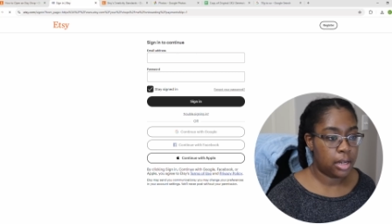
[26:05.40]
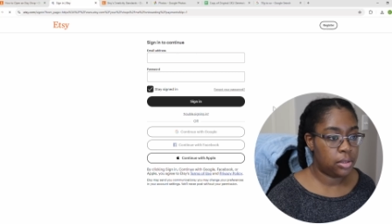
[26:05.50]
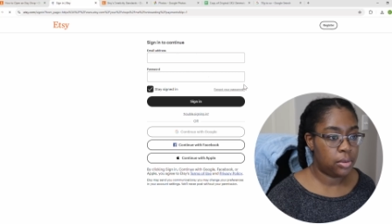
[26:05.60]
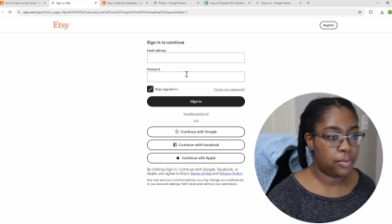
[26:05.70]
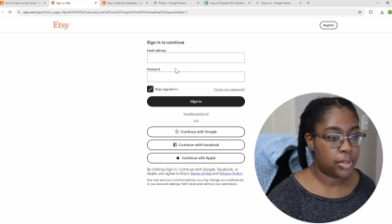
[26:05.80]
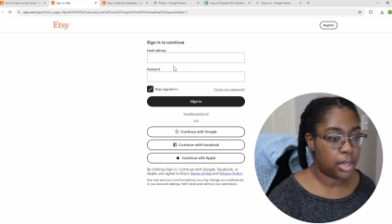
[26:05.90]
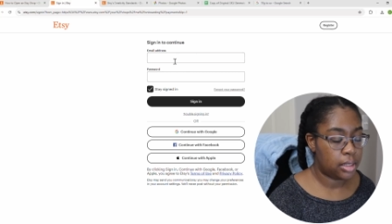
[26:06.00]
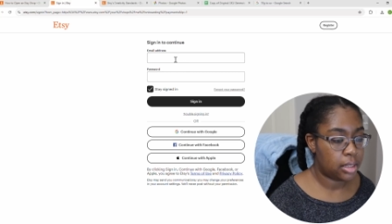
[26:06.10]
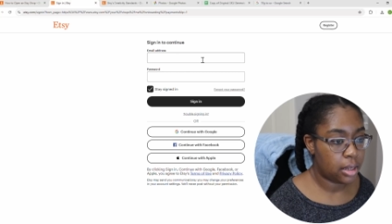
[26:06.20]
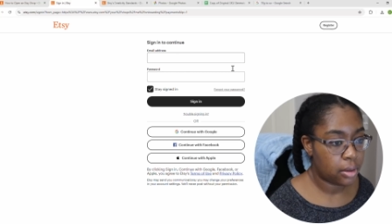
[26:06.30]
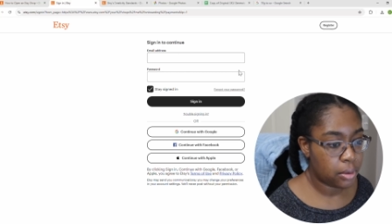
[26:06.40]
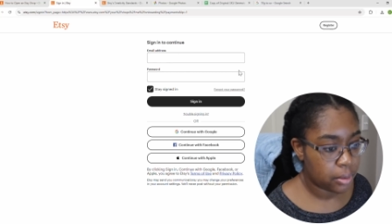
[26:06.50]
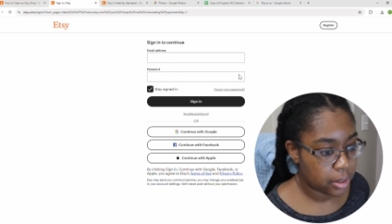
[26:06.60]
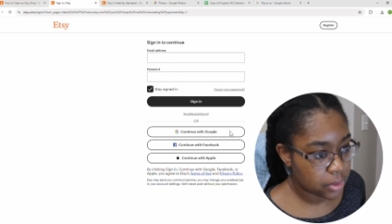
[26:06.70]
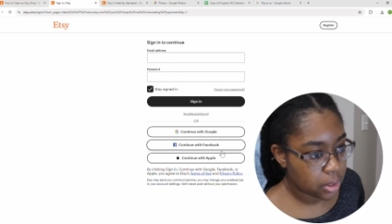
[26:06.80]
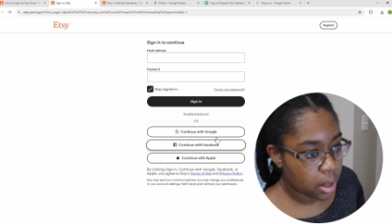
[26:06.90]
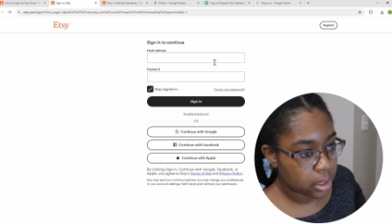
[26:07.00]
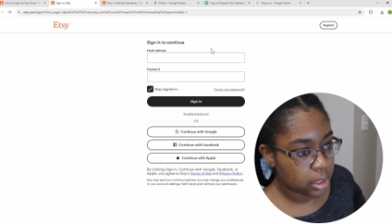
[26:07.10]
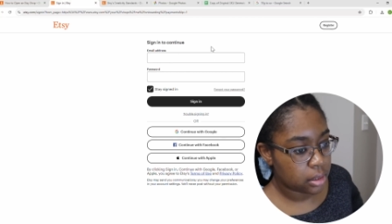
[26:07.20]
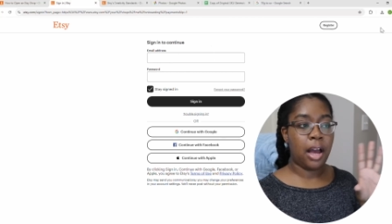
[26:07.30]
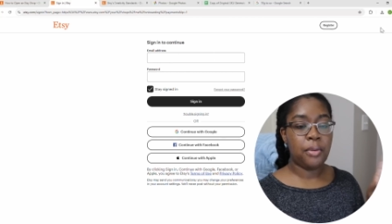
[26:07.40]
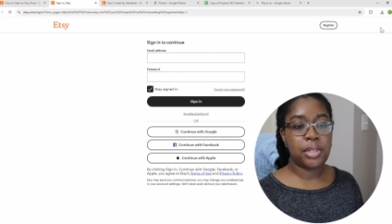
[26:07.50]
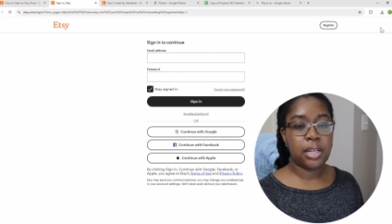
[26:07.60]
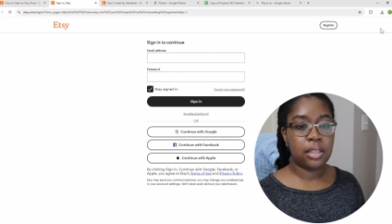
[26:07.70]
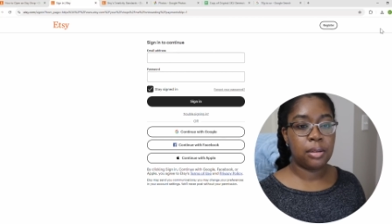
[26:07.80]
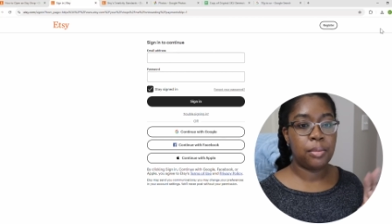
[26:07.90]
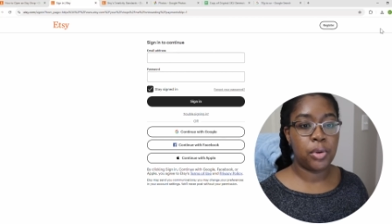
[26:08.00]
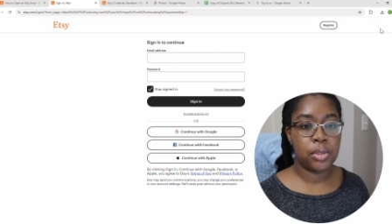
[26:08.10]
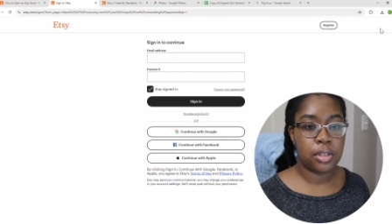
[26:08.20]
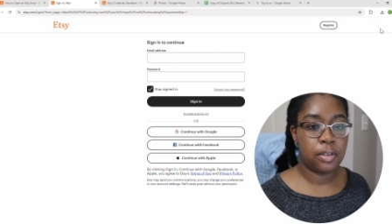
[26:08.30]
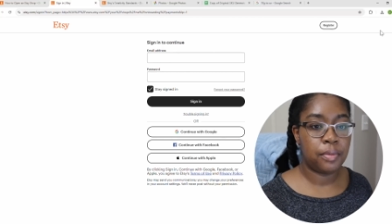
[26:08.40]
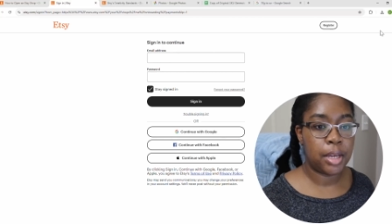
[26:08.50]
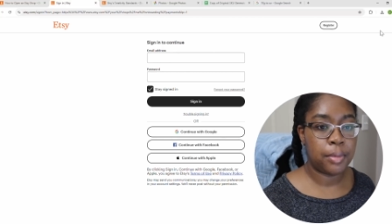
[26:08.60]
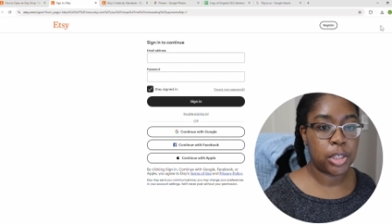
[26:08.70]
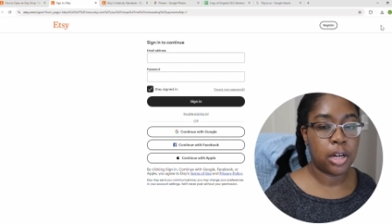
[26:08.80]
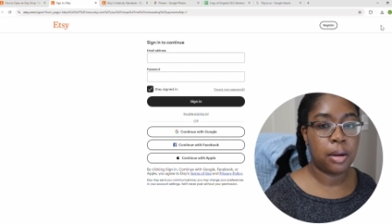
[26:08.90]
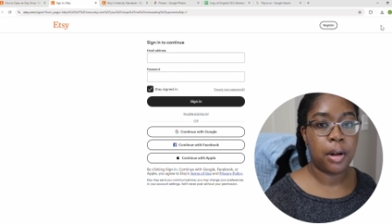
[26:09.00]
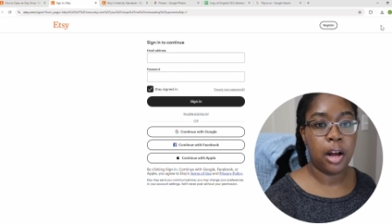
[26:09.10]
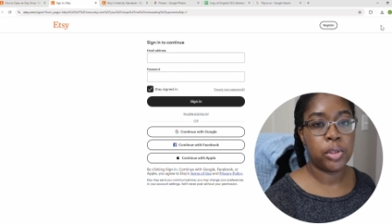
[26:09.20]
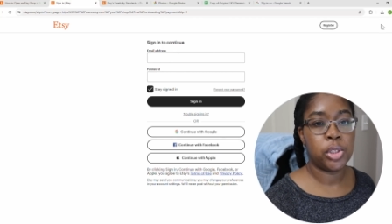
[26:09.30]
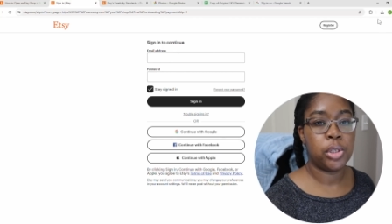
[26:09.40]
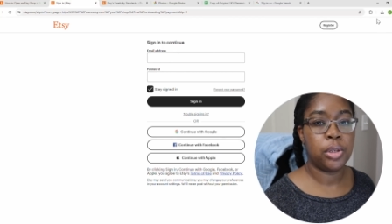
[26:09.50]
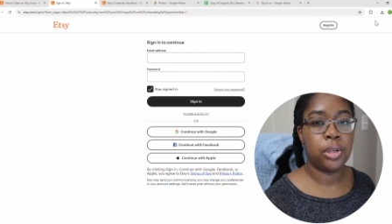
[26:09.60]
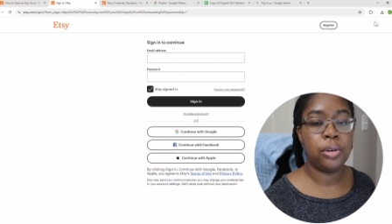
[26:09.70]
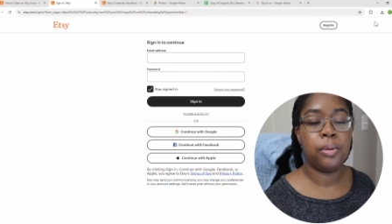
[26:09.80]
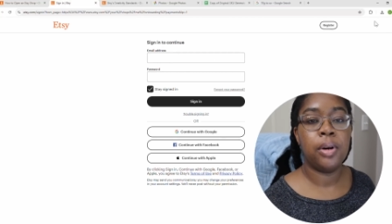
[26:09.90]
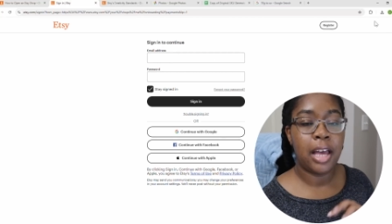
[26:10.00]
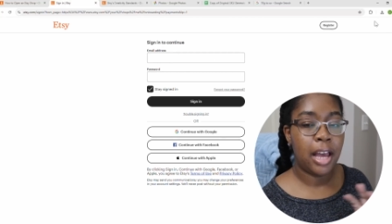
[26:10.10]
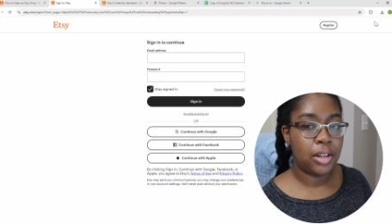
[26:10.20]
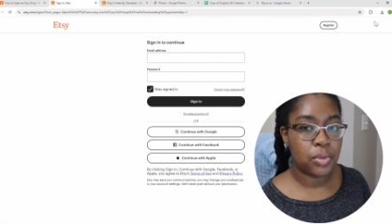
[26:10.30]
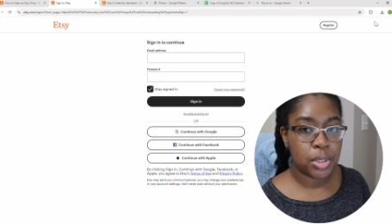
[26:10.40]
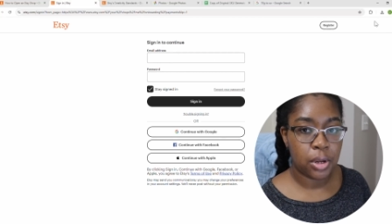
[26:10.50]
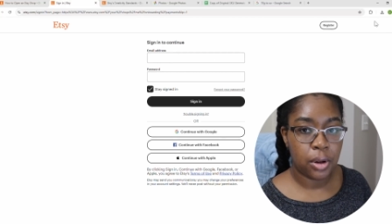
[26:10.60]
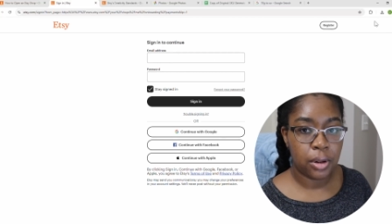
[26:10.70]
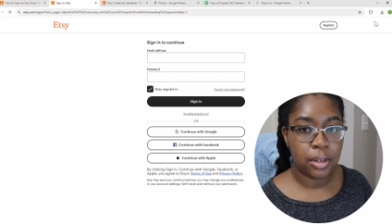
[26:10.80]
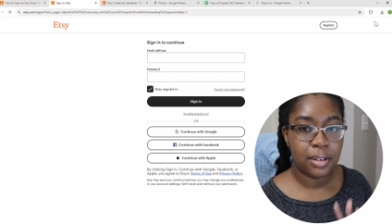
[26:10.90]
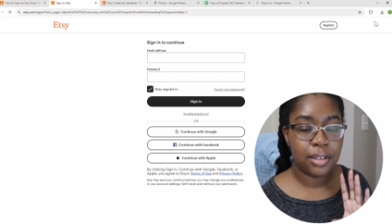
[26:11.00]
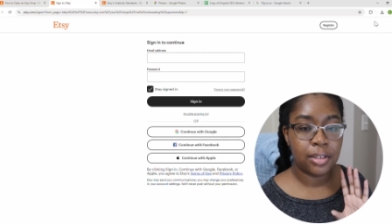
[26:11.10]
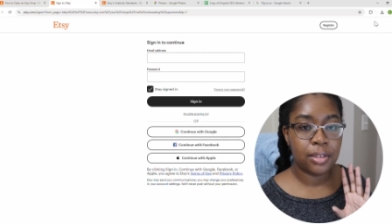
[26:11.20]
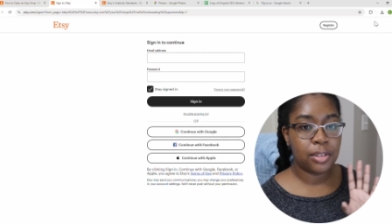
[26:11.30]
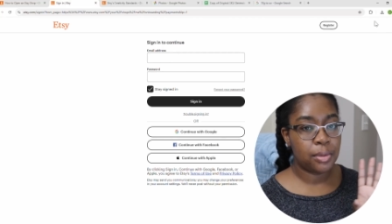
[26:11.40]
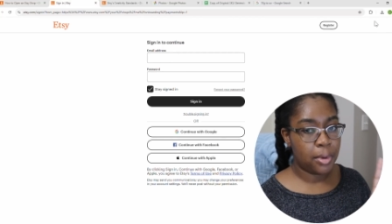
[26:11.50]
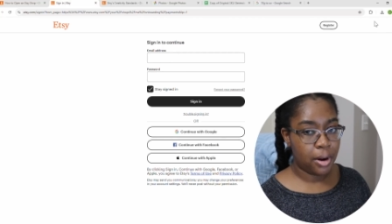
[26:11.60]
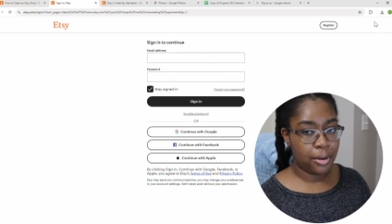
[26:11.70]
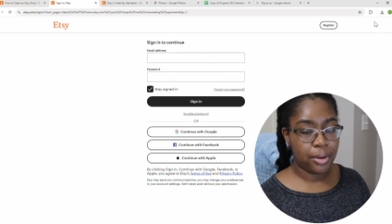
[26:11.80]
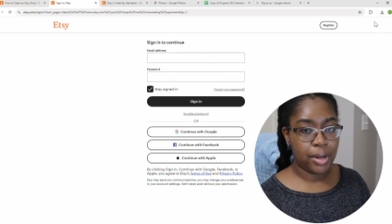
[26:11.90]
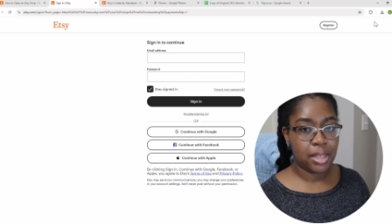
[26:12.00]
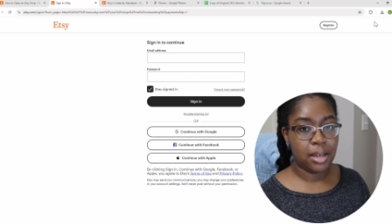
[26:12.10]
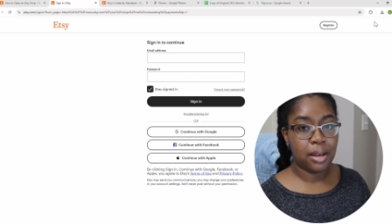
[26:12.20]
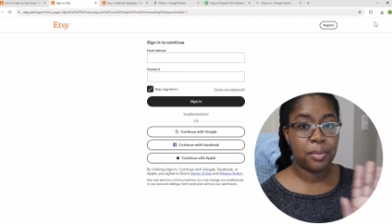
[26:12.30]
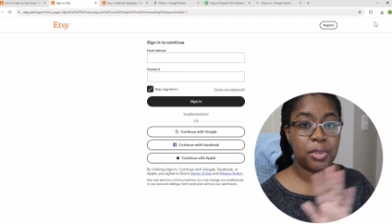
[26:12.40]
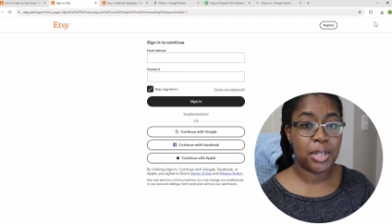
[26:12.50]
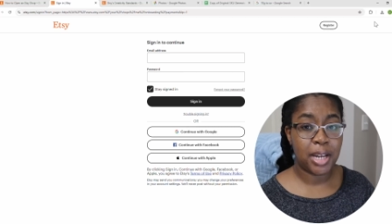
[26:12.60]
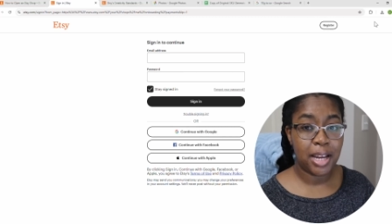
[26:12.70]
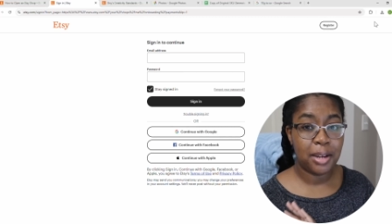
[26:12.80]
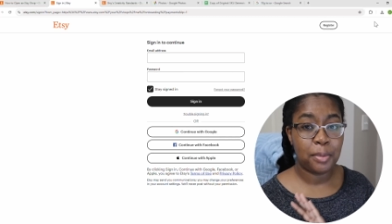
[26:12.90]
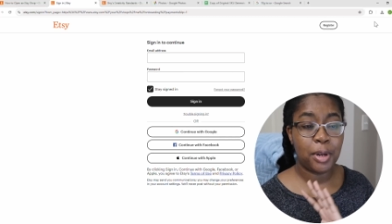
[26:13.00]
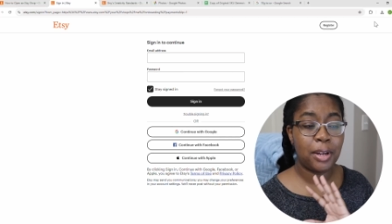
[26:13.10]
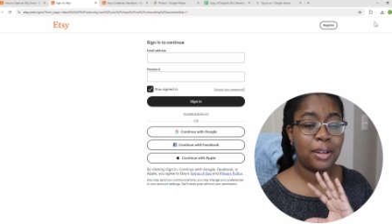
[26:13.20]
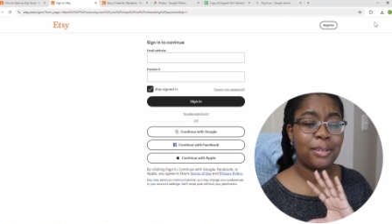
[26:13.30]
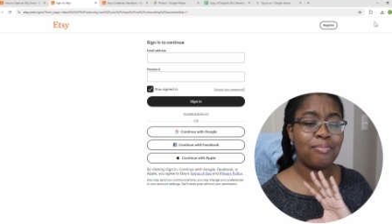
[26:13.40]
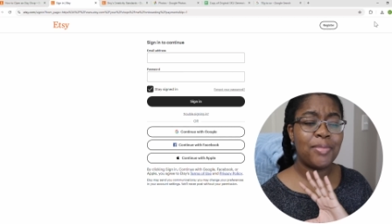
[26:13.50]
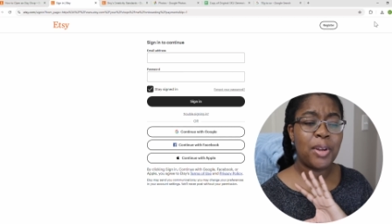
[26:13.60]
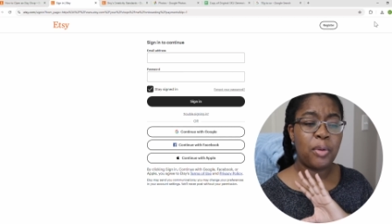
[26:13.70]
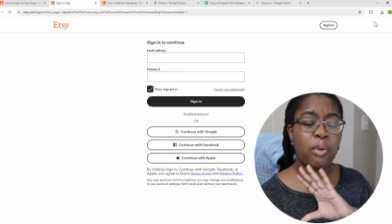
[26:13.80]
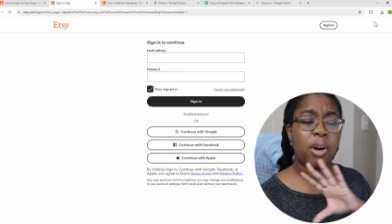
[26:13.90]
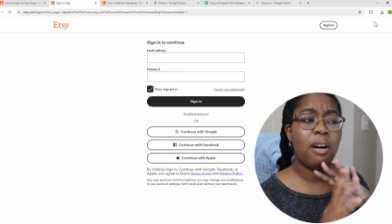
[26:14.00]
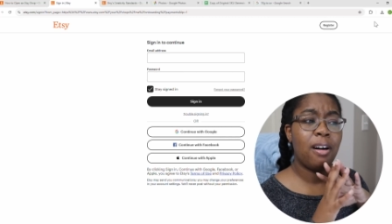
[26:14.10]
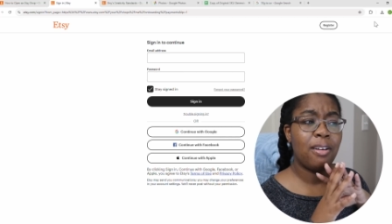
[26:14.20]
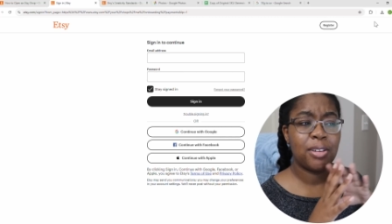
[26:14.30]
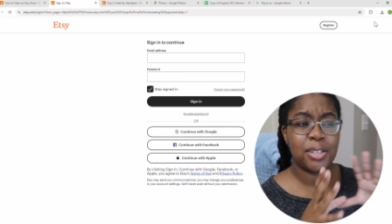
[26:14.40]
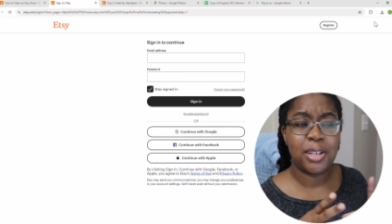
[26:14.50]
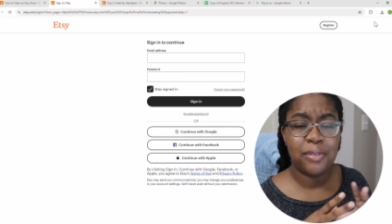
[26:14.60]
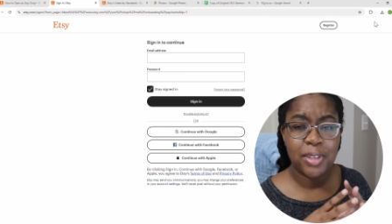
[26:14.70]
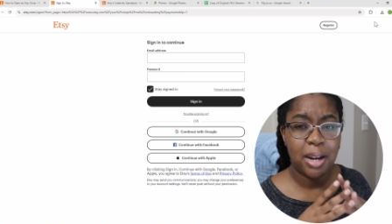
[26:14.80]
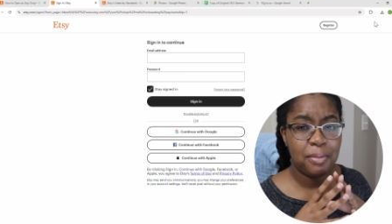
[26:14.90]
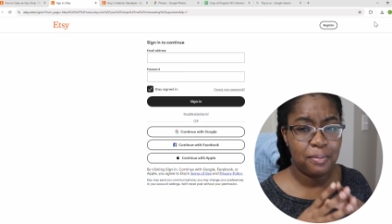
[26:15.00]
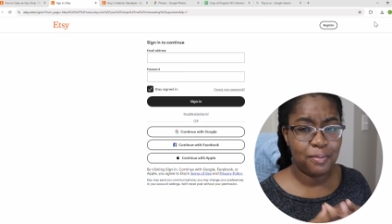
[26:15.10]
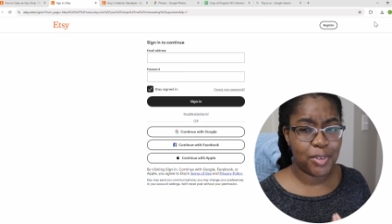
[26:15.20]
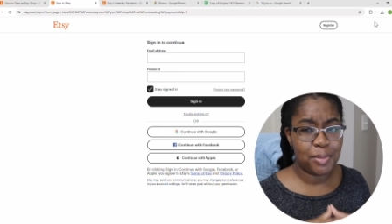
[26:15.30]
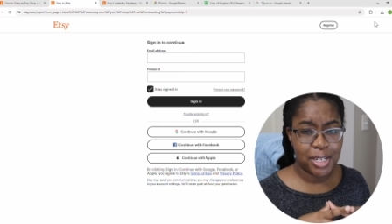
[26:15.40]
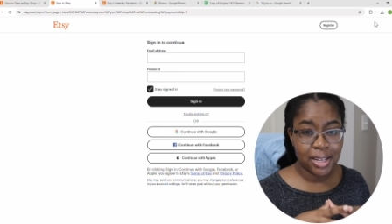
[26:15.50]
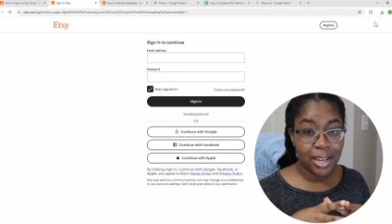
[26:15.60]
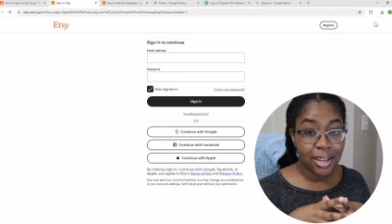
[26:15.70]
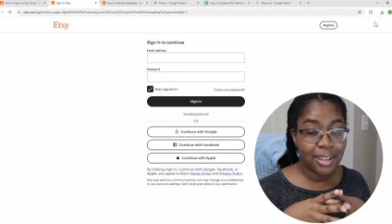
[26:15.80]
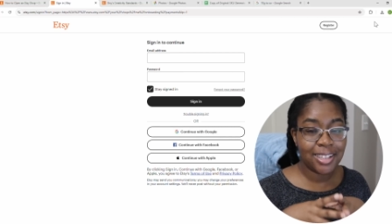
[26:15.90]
I do have to edit that. Oh, I have to log in. That was like the most of making my shop. I will show you the end result tomorrow. I think tonight I'm gonna work on all the stuff that I was missing.